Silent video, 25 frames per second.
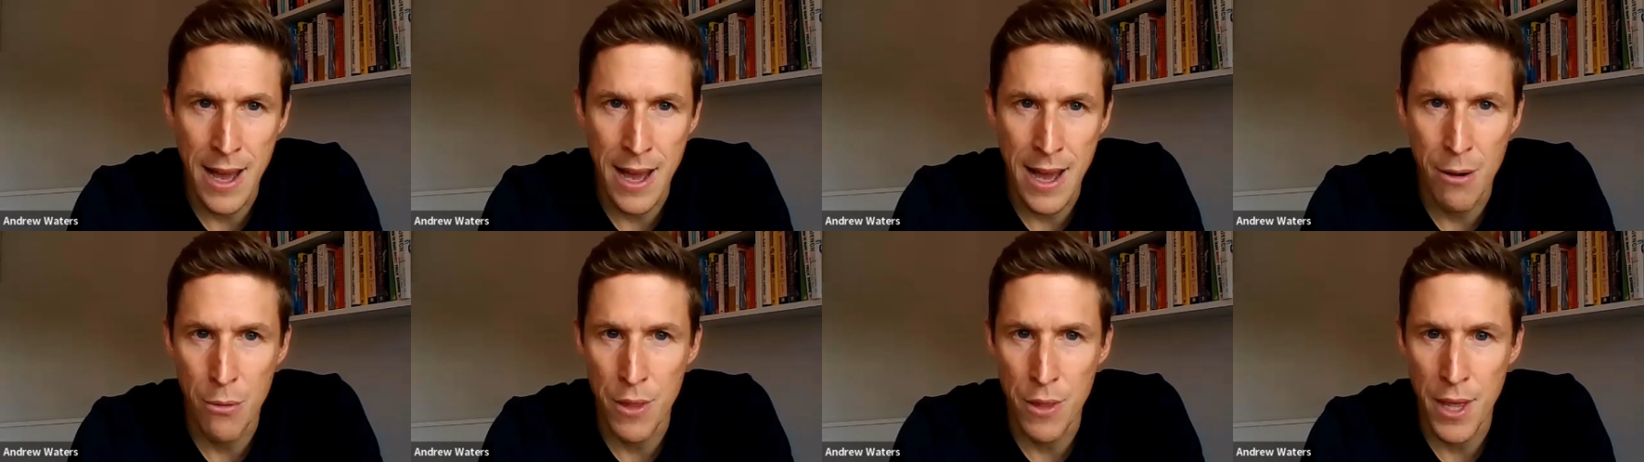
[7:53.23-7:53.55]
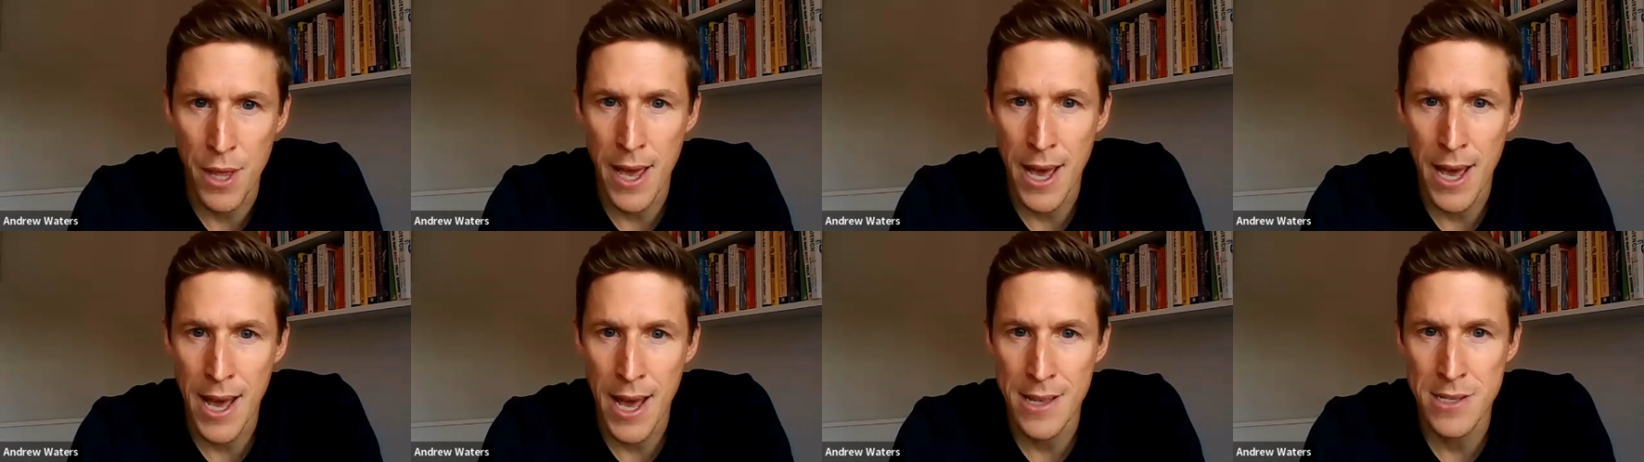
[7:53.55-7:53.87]

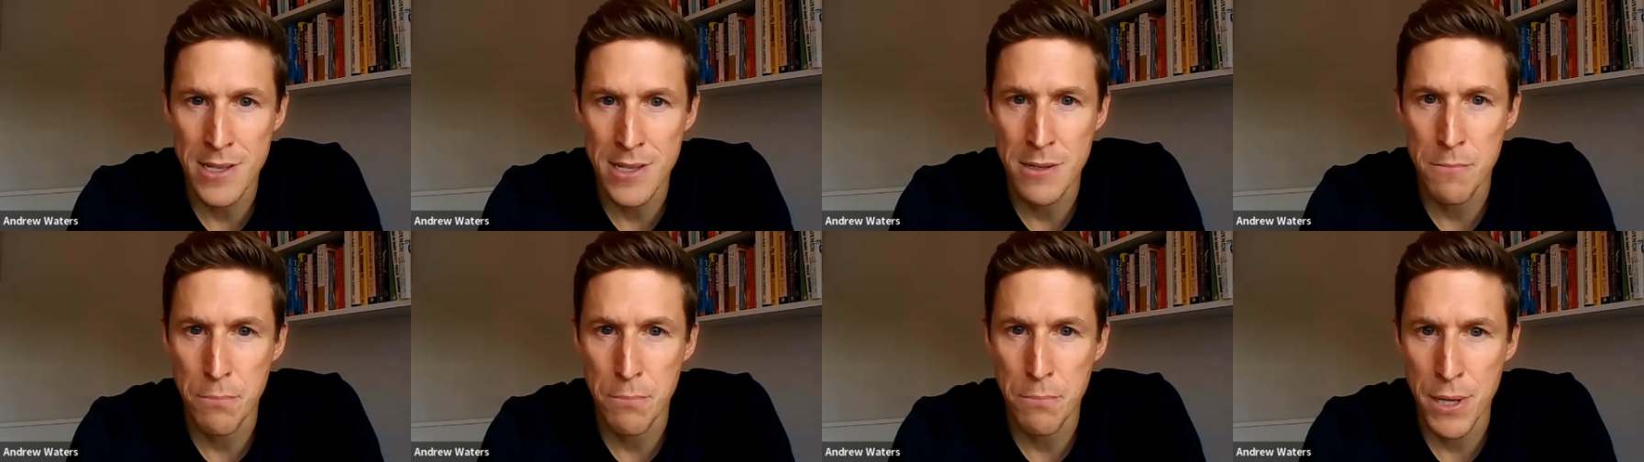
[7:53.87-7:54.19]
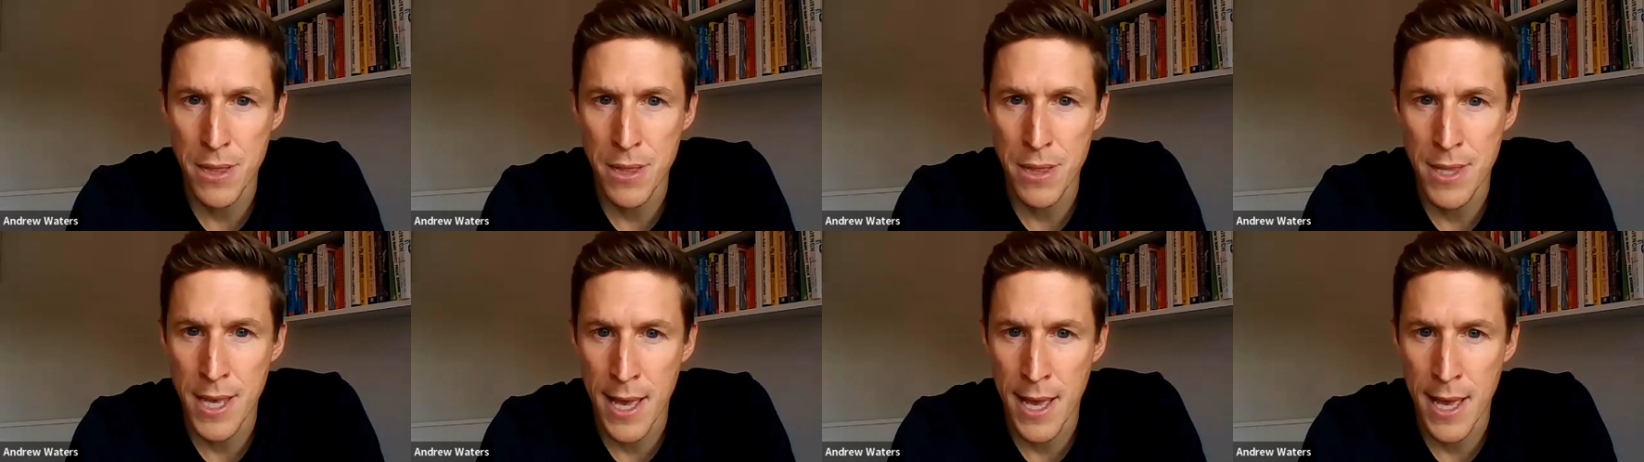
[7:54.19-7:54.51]
out there
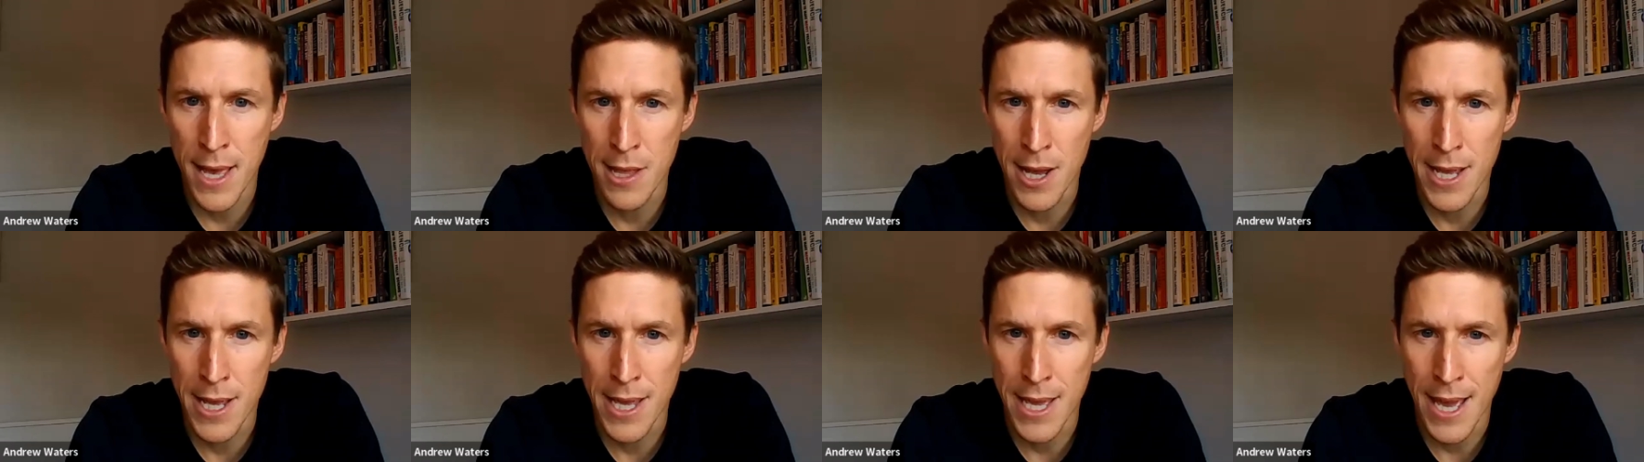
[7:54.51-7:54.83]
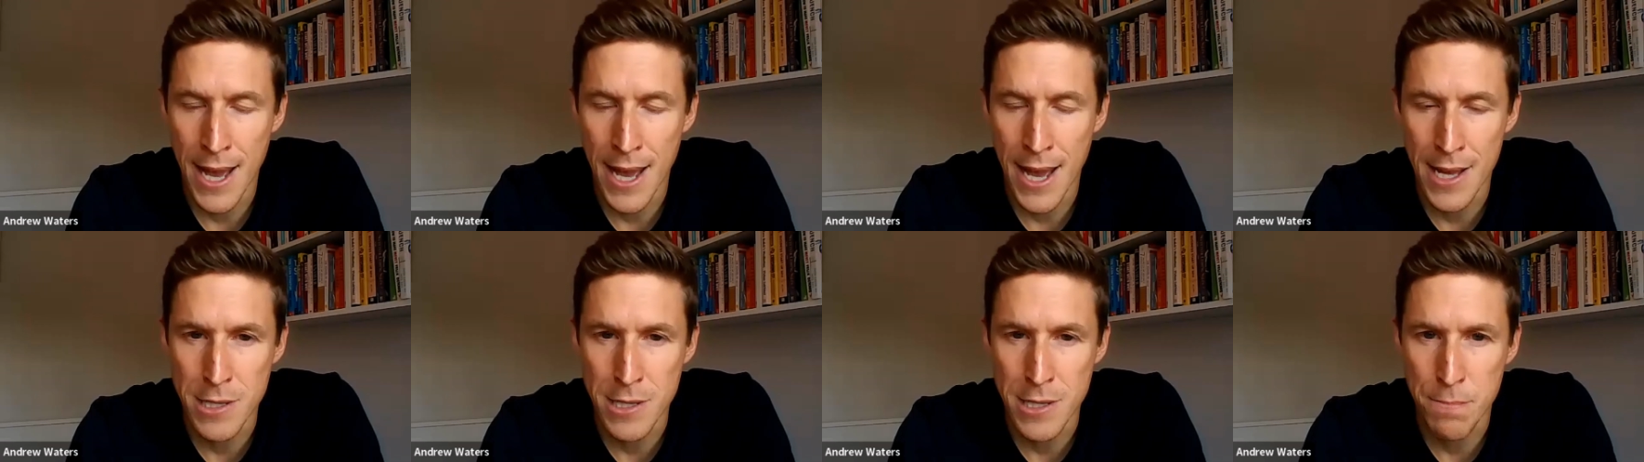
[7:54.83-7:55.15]
hasn't been there
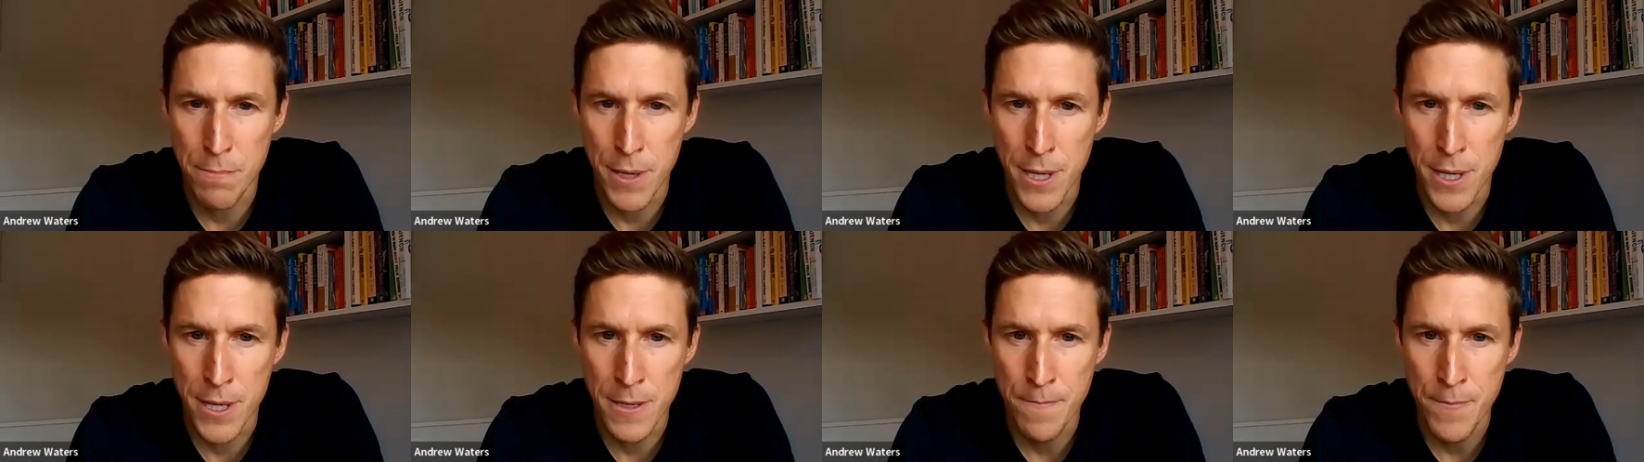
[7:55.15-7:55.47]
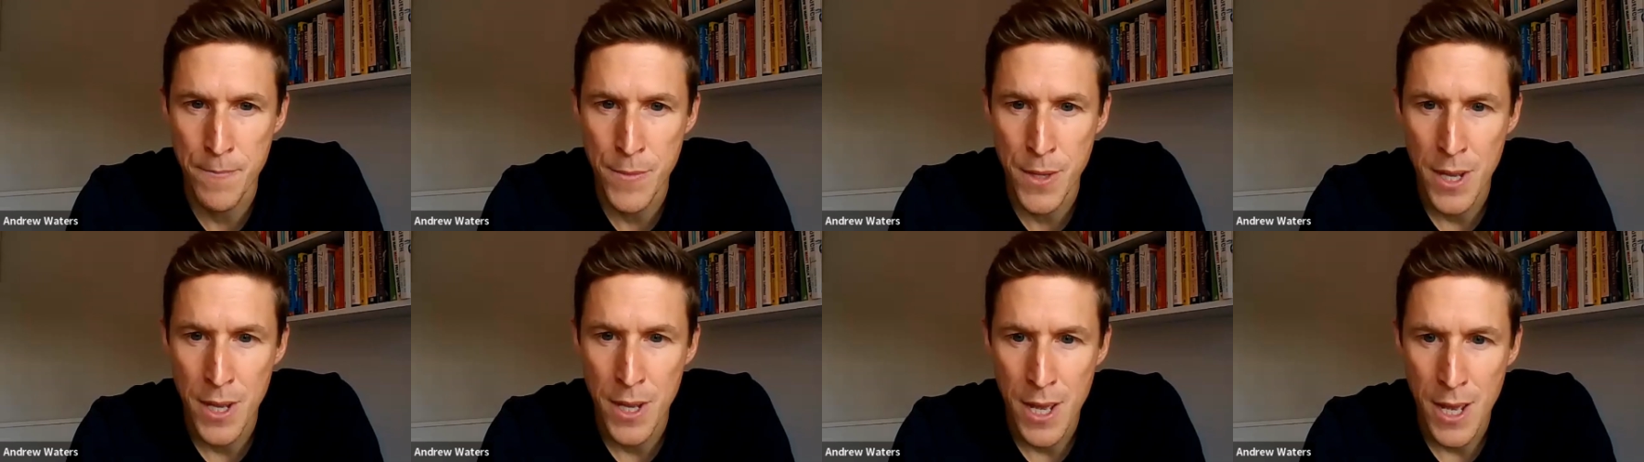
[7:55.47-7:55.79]
like it has
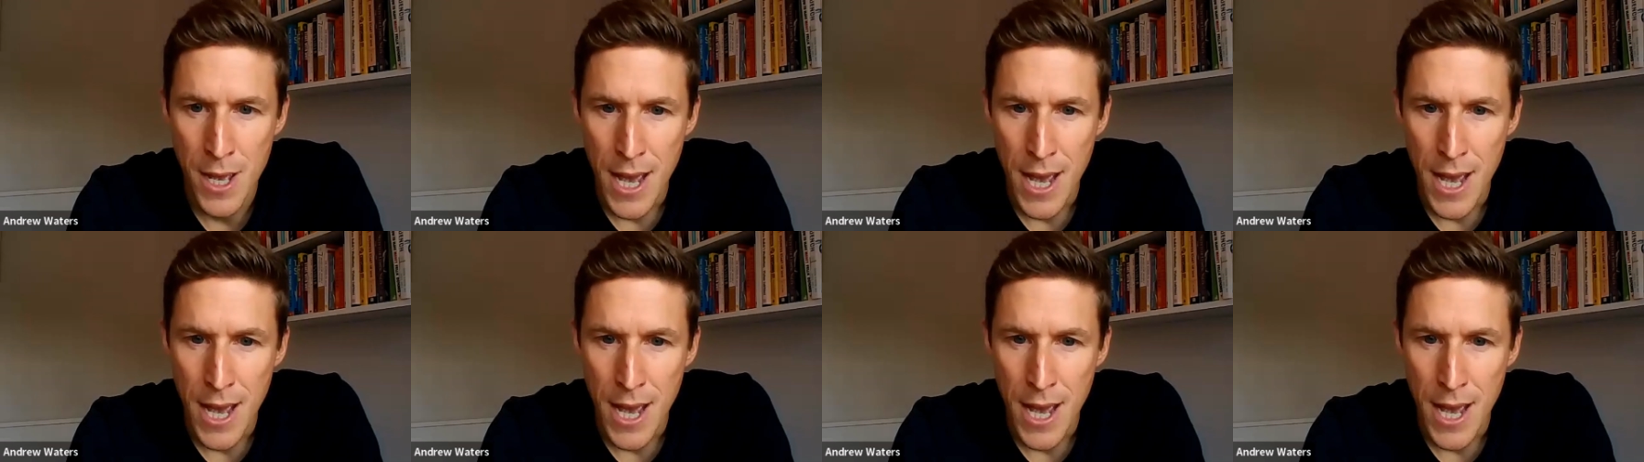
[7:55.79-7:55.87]
been.